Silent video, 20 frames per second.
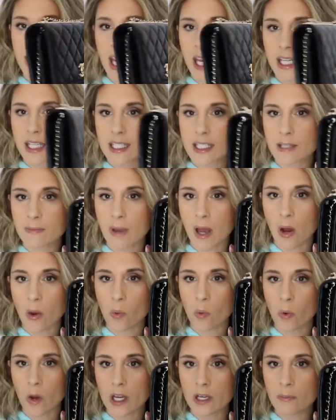and it's
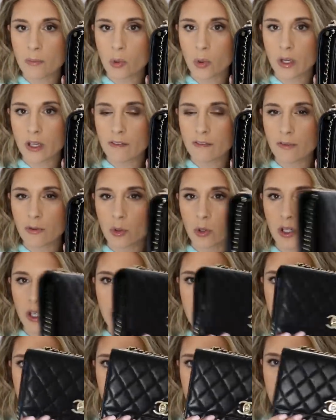about 1.4
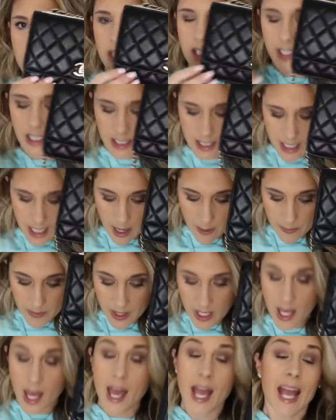inches in depth.
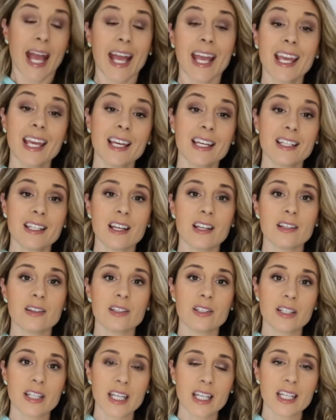And
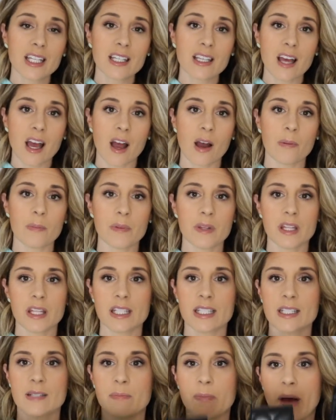looking up
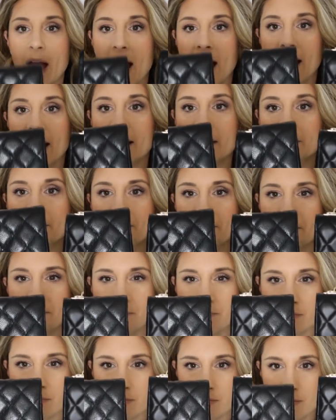this bag,
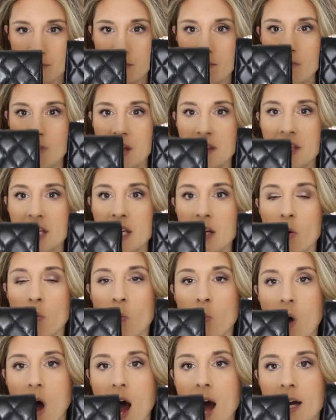the
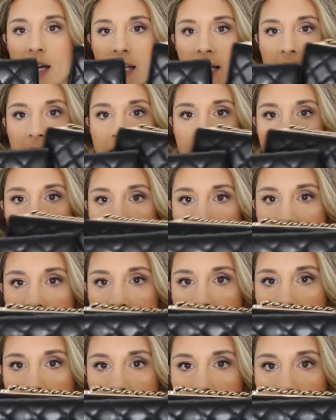WOC is the
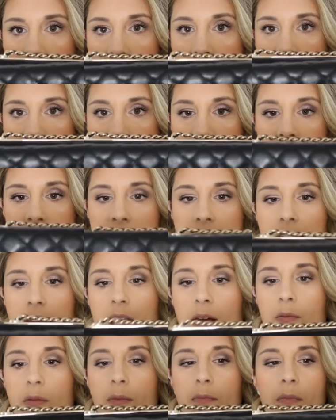same, has the
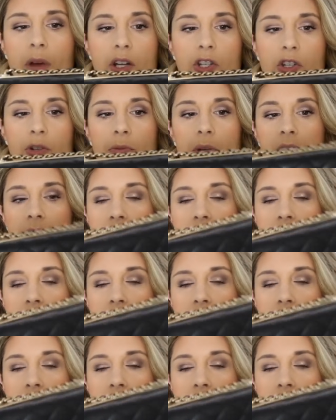same measurement.